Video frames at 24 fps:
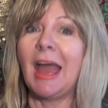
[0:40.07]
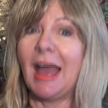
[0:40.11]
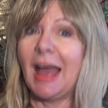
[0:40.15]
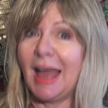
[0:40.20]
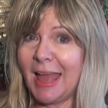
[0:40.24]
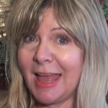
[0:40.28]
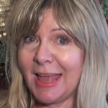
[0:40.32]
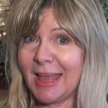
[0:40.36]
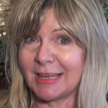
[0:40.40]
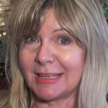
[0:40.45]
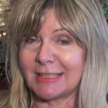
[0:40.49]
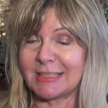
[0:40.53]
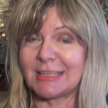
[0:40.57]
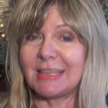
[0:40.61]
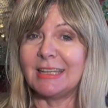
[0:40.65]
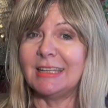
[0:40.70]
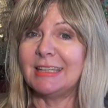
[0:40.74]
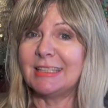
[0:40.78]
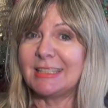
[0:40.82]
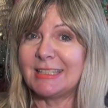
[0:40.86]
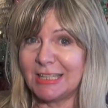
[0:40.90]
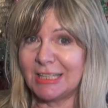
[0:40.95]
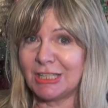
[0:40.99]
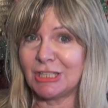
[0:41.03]
And in
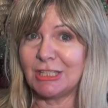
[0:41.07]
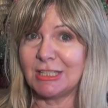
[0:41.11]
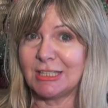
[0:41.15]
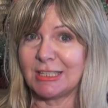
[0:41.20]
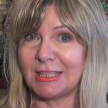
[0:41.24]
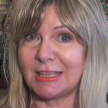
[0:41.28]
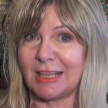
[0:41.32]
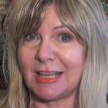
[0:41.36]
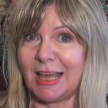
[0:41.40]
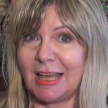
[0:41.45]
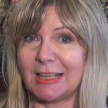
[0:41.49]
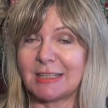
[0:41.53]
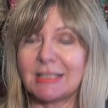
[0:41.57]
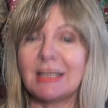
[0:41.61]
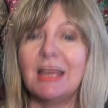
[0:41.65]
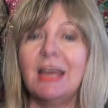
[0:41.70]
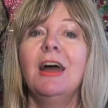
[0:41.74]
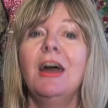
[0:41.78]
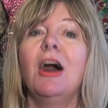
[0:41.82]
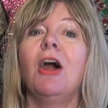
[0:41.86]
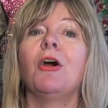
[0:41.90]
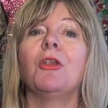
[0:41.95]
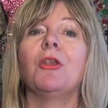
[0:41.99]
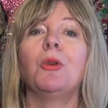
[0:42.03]
addition to that,
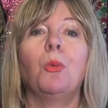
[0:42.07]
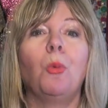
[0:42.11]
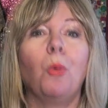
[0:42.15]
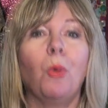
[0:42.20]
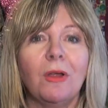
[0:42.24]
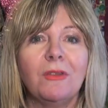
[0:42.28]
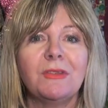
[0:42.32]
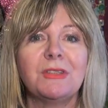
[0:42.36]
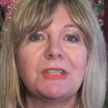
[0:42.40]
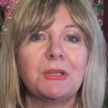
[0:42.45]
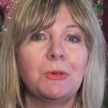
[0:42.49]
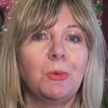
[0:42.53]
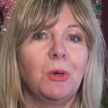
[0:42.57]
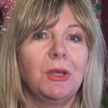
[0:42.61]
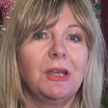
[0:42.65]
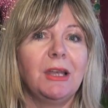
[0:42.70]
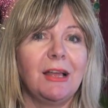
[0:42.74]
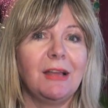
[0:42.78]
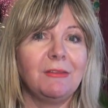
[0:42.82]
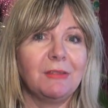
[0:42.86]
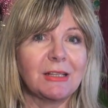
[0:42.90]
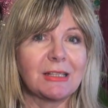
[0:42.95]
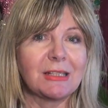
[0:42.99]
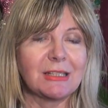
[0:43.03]
on a one to one
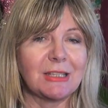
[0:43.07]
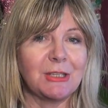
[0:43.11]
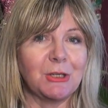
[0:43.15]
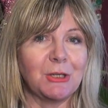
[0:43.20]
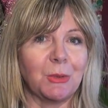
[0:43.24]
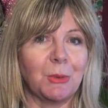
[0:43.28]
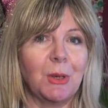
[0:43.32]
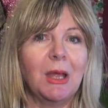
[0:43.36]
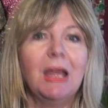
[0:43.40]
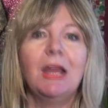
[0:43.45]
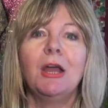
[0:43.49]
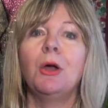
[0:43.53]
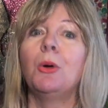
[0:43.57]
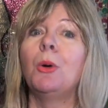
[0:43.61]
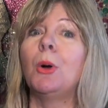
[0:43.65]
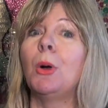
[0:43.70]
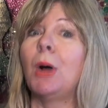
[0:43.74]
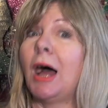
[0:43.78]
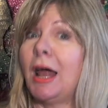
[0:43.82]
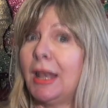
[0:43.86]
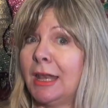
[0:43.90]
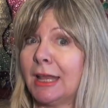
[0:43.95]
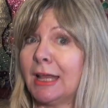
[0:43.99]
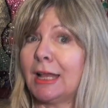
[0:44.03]
level, too,
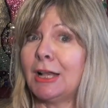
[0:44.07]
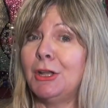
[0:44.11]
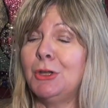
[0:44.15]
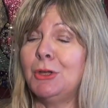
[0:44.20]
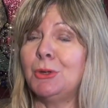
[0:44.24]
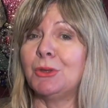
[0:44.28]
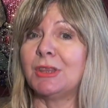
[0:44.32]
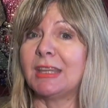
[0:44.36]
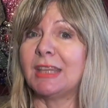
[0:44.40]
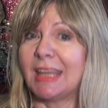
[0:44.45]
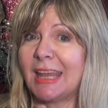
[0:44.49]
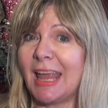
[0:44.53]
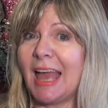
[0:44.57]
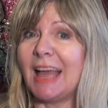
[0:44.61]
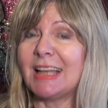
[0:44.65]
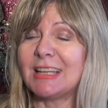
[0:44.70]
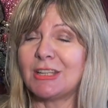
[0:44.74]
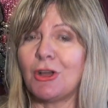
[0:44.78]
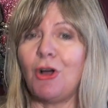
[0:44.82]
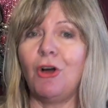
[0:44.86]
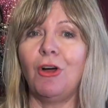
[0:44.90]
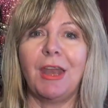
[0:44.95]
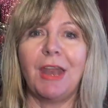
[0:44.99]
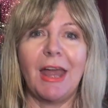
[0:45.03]
I'll include the Get
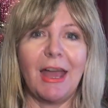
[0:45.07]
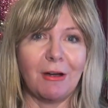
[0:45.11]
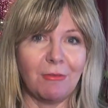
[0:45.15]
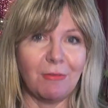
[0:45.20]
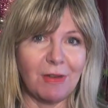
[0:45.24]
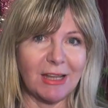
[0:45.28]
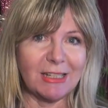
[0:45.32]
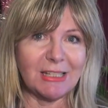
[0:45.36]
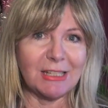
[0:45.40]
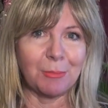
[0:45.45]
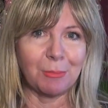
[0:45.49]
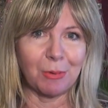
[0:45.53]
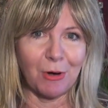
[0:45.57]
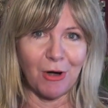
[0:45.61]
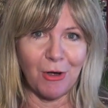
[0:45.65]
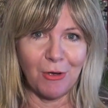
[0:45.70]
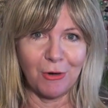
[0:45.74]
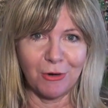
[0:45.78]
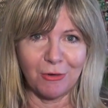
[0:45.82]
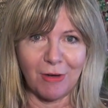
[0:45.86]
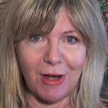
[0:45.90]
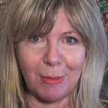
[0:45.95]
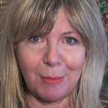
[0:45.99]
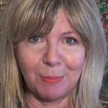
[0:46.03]
On Air Ready
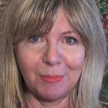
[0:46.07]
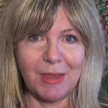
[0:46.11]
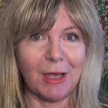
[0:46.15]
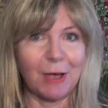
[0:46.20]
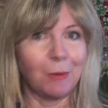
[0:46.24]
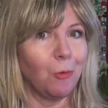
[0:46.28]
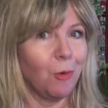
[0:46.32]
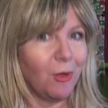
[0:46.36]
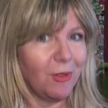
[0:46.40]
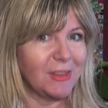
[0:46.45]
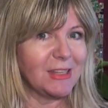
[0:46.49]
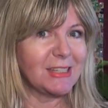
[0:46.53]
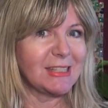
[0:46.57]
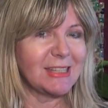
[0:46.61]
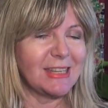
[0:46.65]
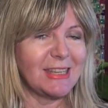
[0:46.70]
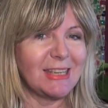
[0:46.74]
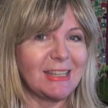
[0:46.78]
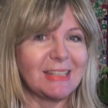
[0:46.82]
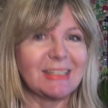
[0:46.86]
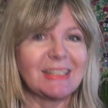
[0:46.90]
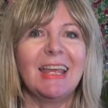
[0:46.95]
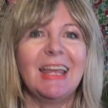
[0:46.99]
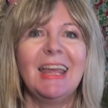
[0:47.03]
programme. Now, what this
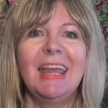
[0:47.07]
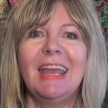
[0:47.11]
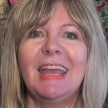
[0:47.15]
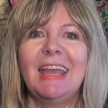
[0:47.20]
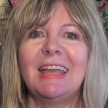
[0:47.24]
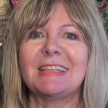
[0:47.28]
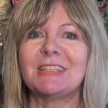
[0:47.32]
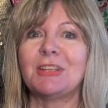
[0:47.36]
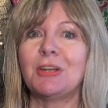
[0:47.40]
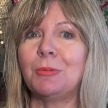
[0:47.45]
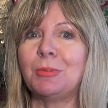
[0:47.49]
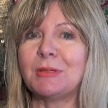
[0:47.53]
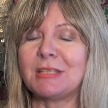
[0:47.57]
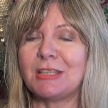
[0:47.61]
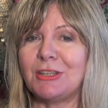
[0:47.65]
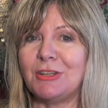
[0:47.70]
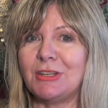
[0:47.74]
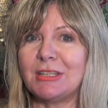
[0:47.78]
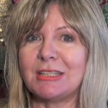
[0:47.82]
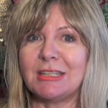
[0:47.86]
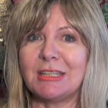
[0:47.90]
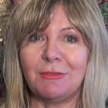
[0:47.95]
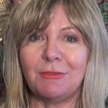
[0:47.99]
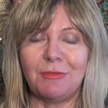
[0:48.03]
is, is an
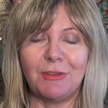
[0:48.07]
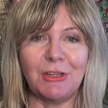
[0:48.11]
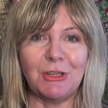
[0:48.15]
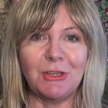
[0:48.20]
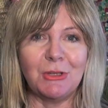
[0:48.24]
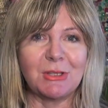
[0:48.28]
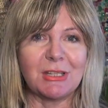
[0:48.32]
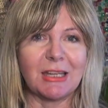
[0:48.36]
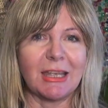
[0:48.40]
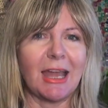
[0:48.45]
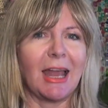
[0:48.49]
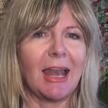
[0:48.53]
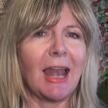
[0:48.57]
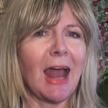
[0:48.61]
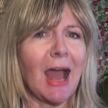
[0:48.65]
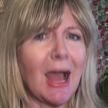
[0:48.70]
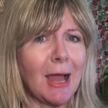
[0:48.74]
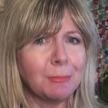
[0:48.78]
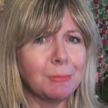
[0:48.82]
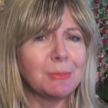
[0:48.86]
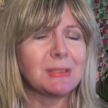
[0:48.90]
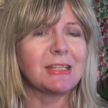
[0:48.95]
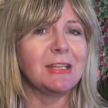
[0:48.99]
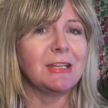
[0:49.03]
opportunity for you to get
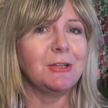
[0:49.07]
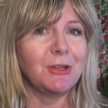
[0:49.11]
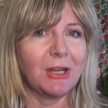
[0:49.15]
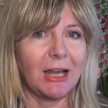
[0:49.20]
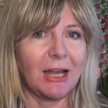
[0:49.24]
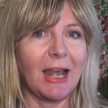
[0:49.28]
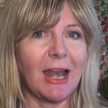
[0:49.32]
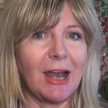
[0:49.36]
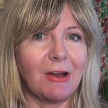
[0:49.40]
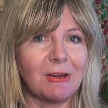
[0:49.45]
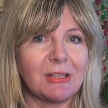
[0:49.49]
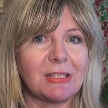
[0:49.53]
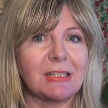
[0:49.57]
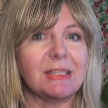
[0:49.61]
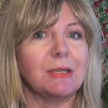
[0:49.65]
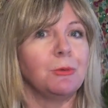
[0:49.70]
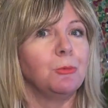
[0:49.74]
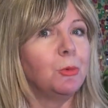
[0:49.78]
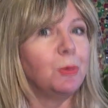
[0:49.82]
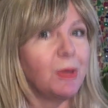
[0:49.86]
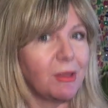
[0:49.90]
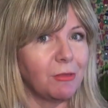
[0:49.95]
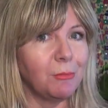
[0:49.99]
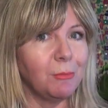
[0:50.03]
absolute clarity
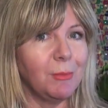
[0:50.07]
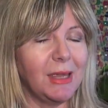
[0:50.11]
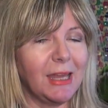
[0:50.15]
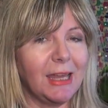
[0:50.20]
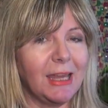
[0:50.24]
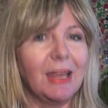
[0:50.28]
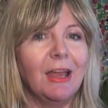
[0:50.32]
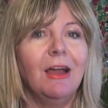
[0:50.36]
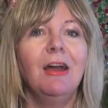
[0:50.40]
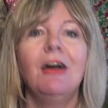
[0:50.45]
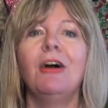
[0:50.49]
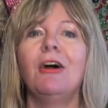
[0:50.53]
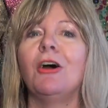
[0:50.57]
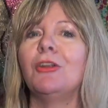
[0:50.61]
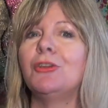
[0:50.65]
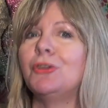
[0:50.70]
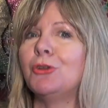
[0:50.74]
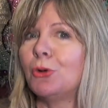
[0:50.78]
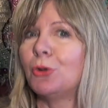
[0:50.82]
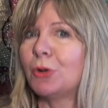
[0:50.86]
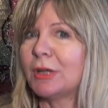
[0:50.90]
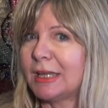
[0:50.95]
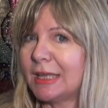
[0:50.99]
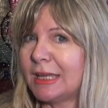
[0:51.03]
with me on
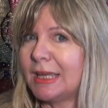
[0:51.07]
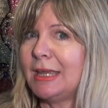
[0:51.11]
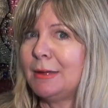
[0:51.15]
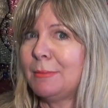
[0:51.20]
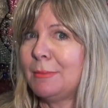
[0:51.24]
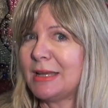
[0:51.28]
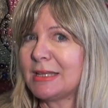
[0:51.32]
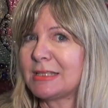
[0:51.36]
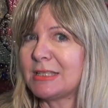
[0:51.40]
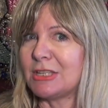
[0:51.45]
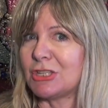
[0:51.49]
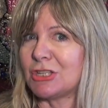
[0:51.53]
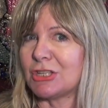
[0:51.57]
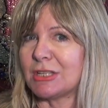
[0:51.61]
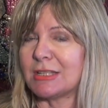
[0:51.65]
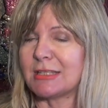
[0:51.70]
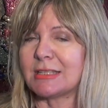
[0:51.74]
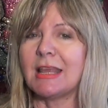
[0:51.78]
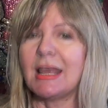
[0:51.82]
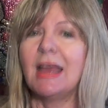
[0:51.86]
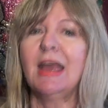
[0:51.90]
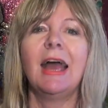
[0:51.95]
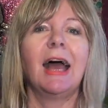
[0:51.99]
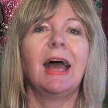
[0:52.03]
your key
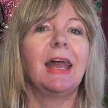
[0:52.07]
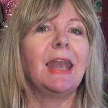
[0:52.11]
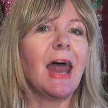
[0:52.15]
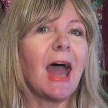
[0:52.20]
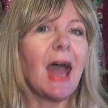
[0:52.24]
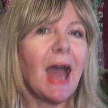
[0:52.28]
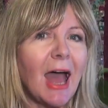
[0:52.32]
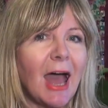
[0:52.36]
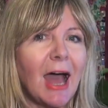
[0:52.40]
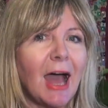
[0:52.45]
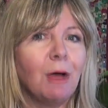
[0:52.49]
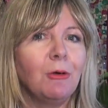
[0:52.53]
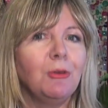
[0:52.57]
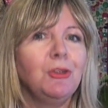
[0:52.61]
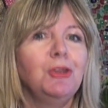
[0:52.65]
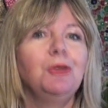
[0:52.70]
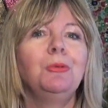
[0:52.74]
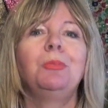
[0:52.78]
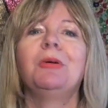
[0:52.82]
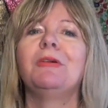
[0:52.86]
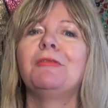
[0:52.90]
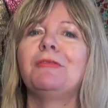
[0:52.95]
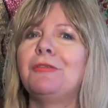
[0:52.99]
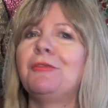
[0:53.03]
messages and how you
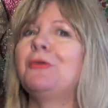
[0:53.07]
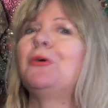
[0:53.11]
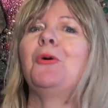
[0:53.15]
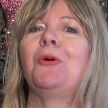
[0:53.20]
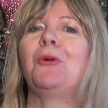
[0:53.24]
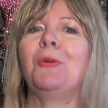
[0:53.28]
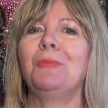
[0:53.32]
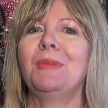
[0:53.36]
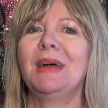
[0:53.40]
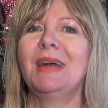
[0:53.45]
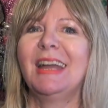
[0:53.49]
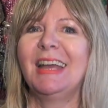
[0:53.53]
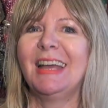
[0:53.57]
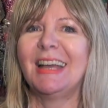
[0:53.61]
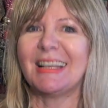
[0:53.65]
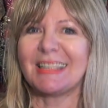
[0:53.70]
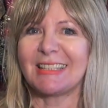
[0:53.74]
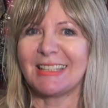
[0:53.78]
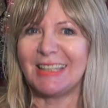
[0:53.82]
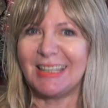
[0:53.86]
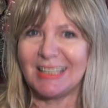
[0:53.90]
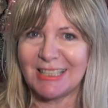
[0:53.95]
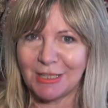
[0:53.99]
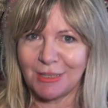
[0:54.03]
perform
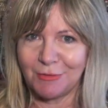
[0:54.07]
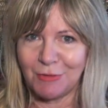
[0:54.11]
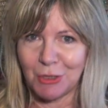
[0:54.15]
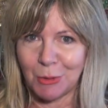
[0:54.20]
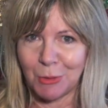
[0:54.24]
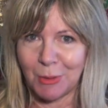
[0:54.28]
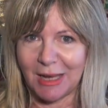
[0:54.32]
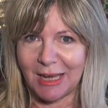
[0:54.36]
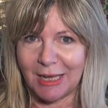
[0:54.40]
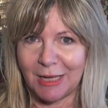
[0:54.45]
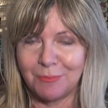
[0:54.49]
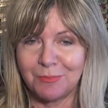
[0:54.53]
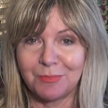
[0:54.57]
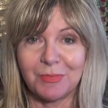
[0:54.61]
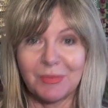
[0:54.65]
as an interviewee.